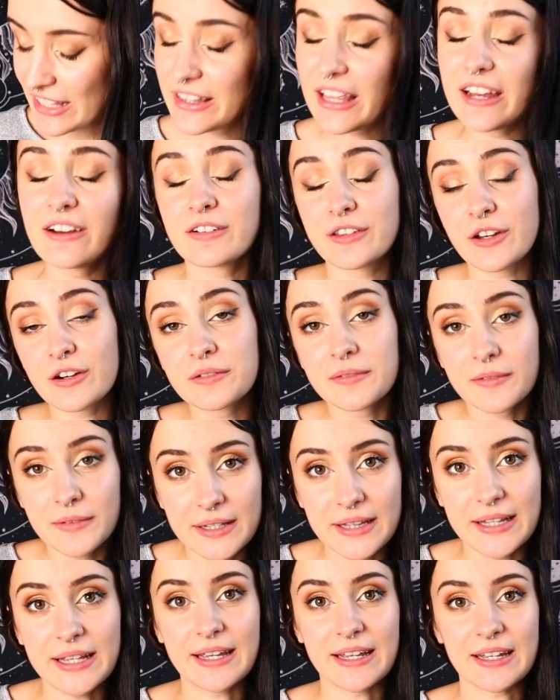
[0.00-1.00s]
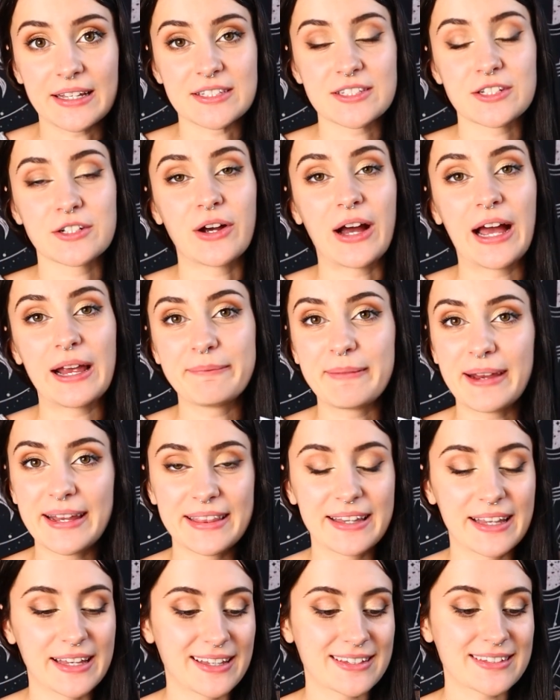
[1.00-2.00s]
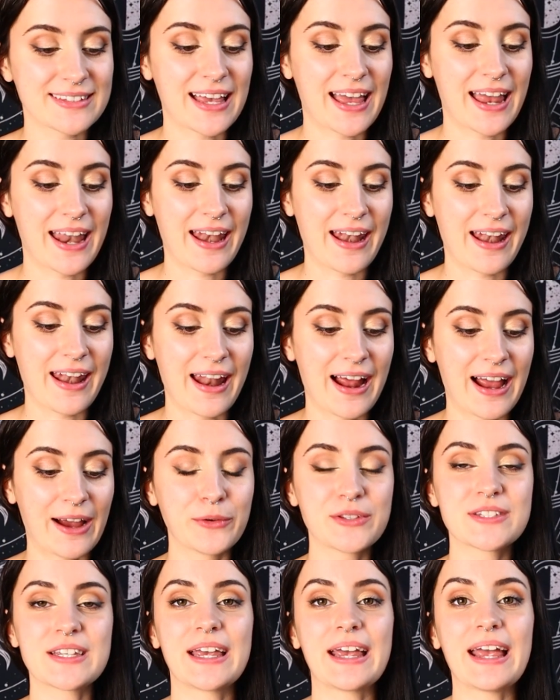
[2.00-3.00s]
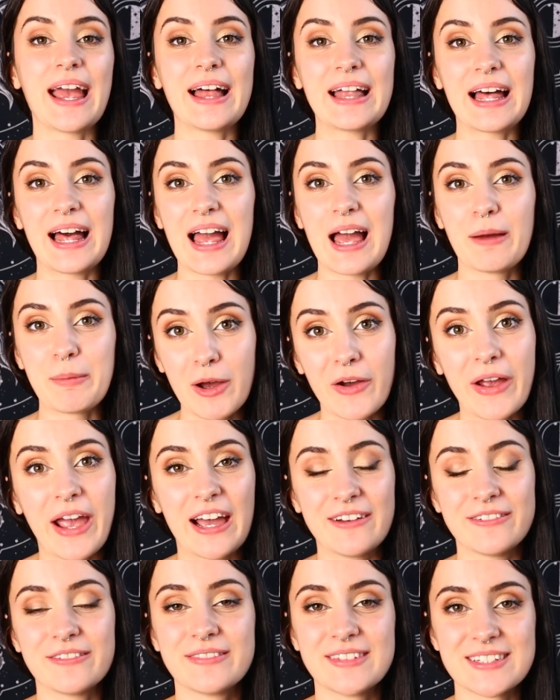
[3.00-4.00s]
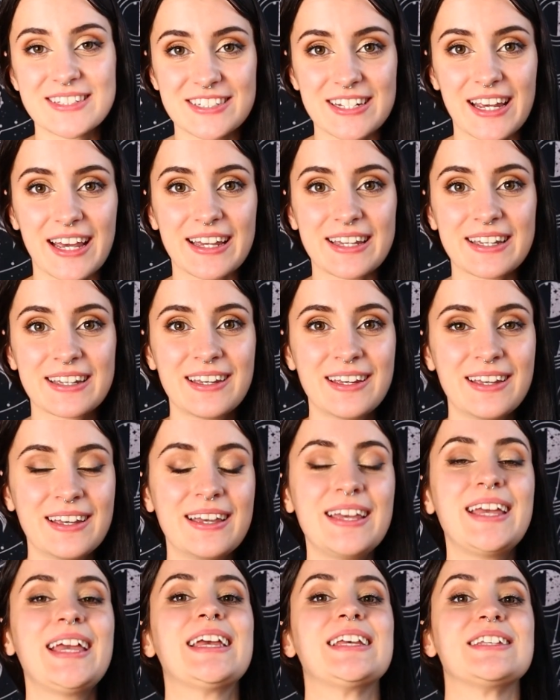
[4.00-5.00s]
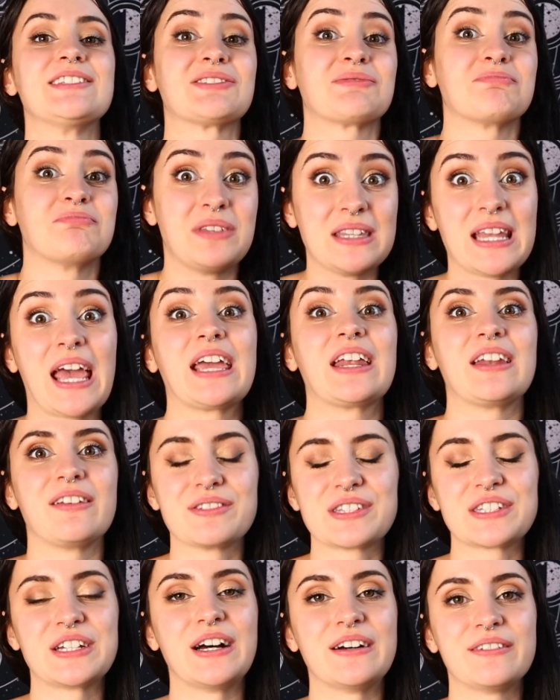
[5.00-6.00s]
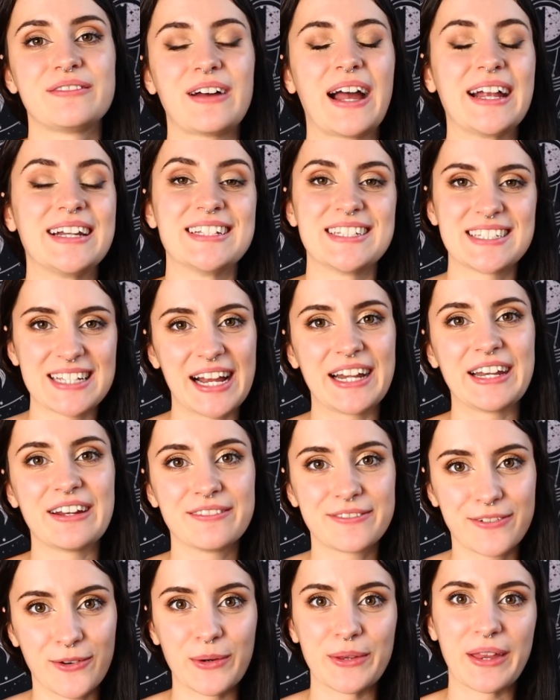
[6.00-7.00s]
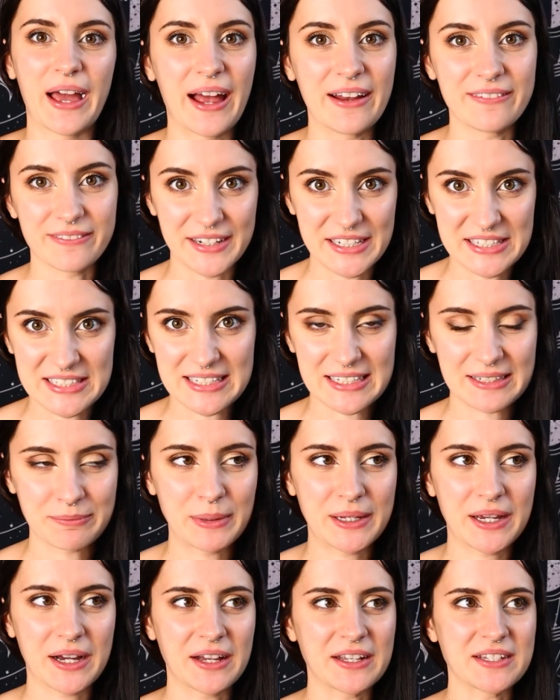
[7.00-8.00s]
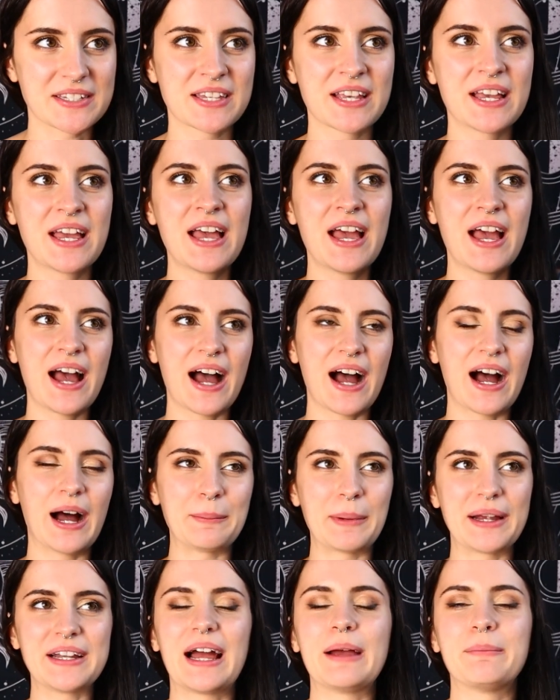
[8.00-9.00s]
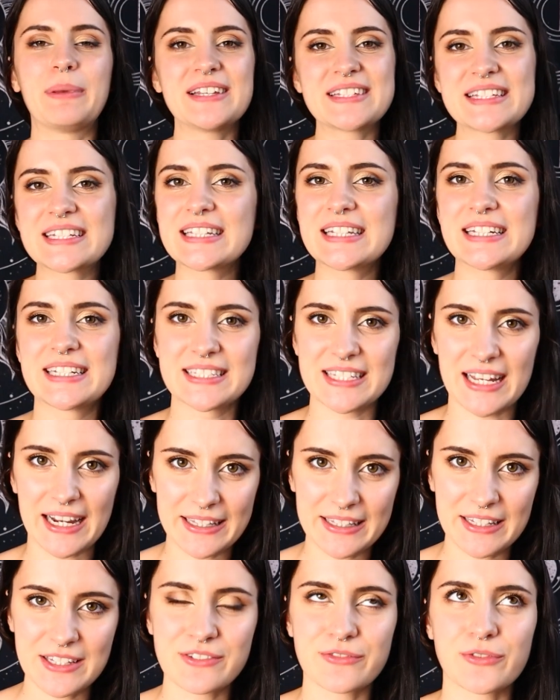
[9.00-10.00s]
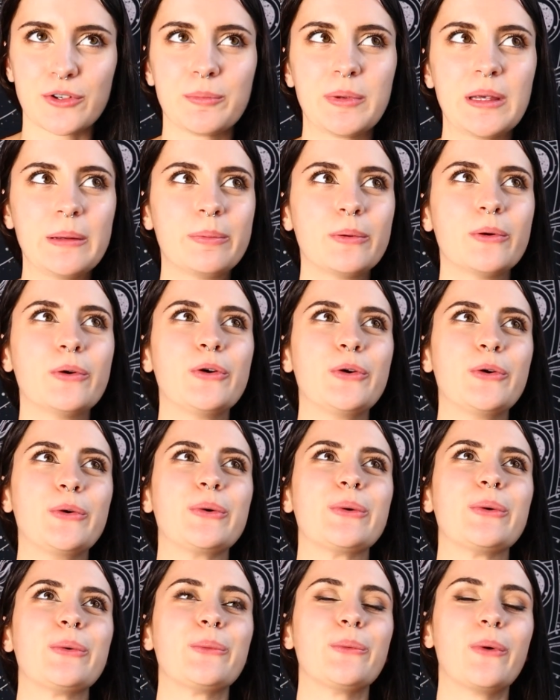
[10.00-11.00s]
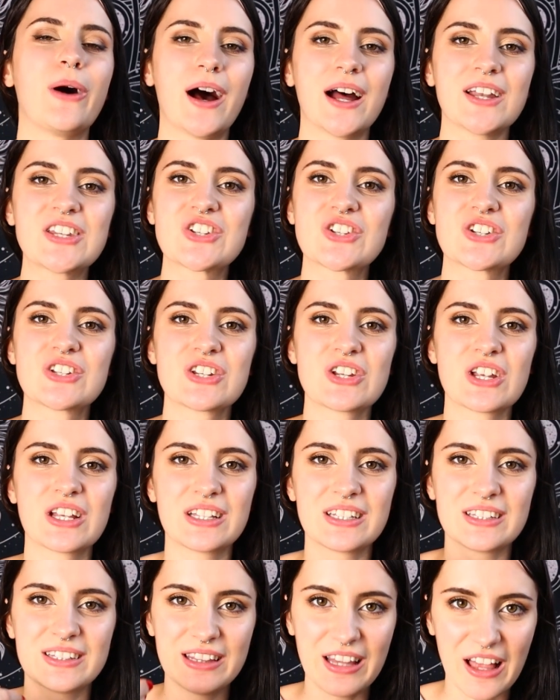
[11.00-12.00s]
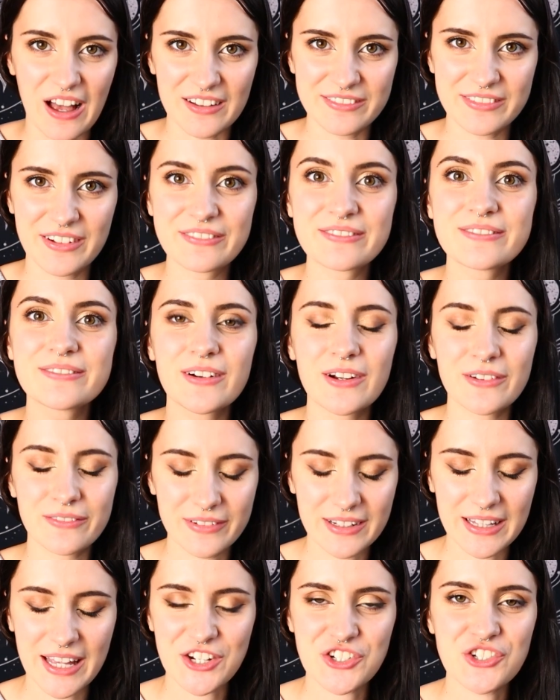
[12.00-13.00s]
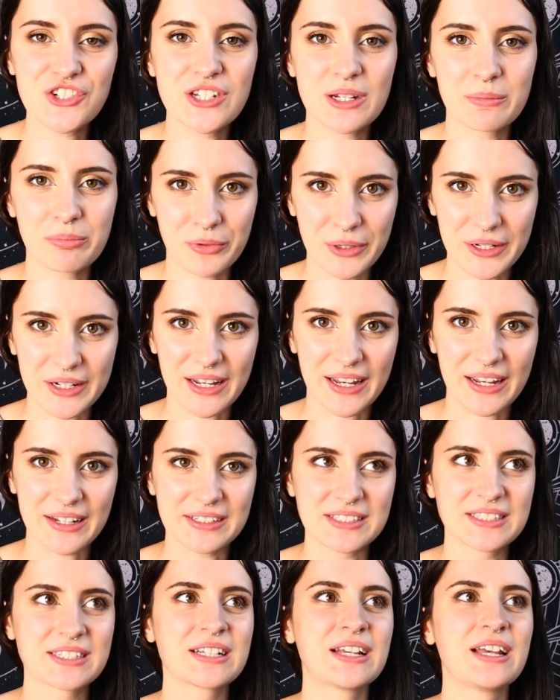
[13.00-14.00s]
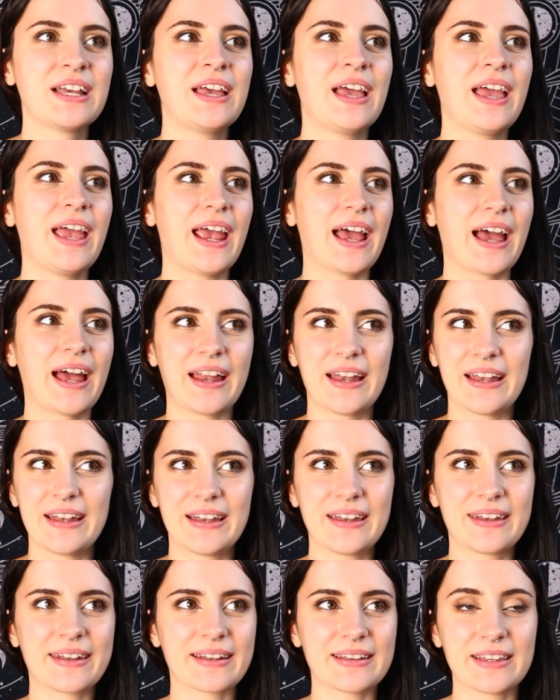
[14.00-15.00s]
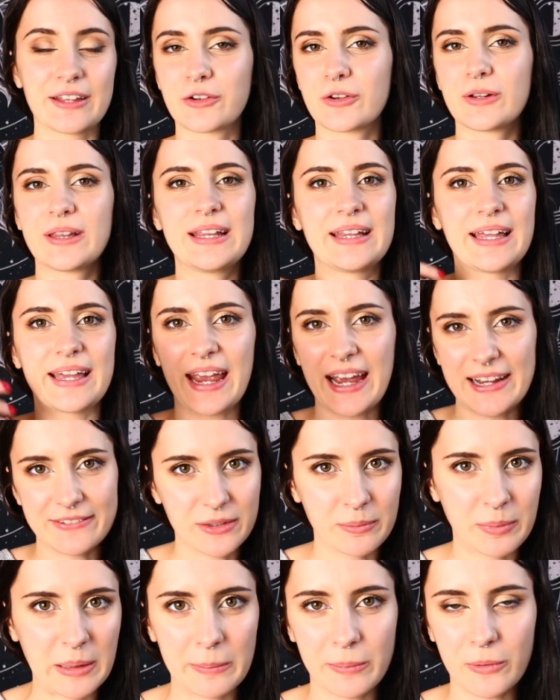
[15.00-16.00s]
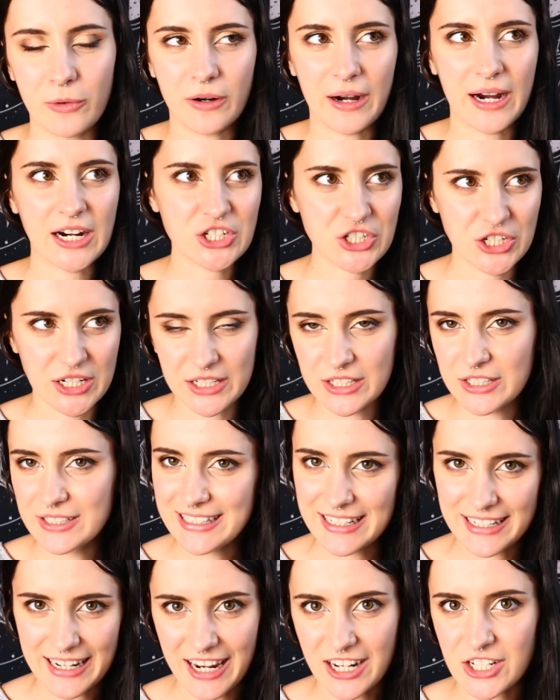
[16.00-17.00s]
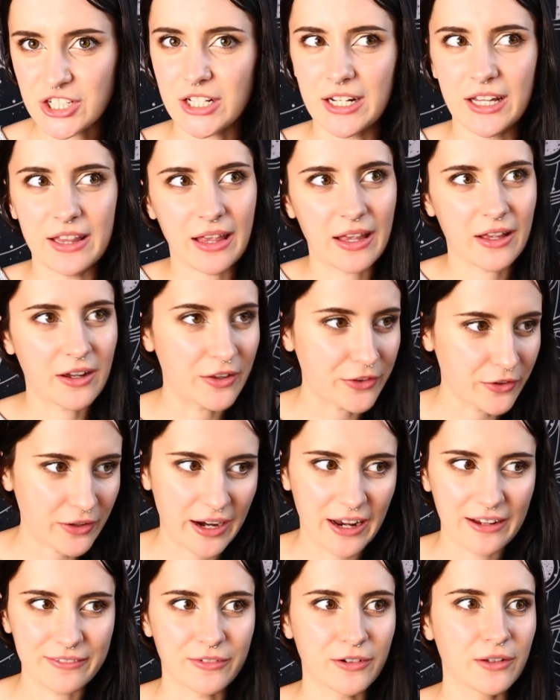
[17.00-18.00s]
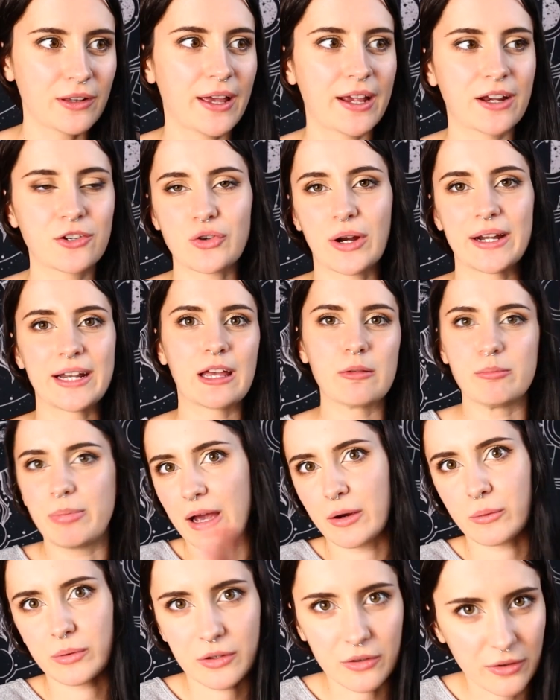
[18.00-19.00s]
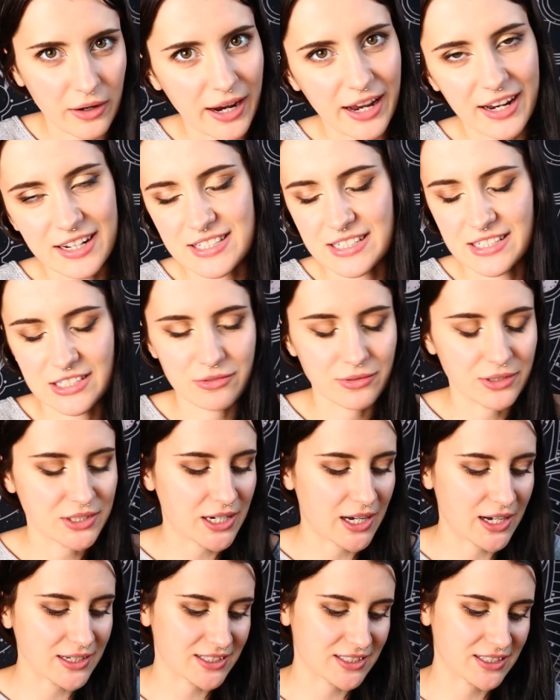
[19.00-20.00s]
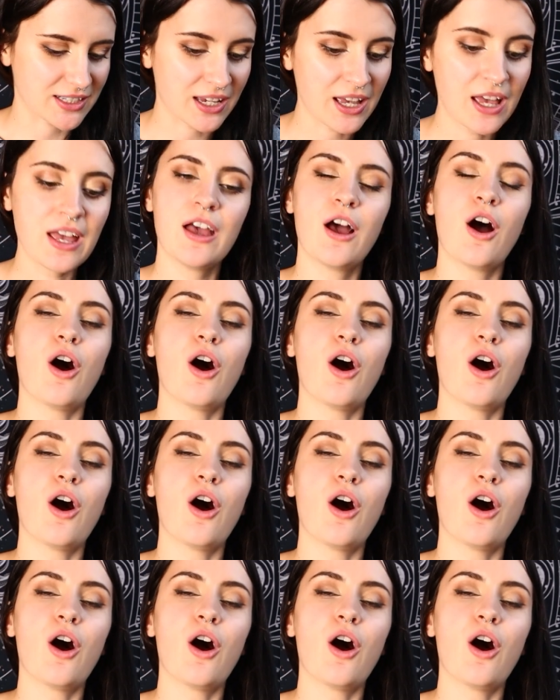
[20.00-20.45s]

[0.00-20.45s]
there there really is. You know, I made this, and I would say about half of this deck is negative stuff. I designed it for that reason, because um, I, I basically designed this for people who watch love and re relationship readings, and literally like half the people are actually in a good connection and the other half are like trying to get back with their ex, and it's real toxic.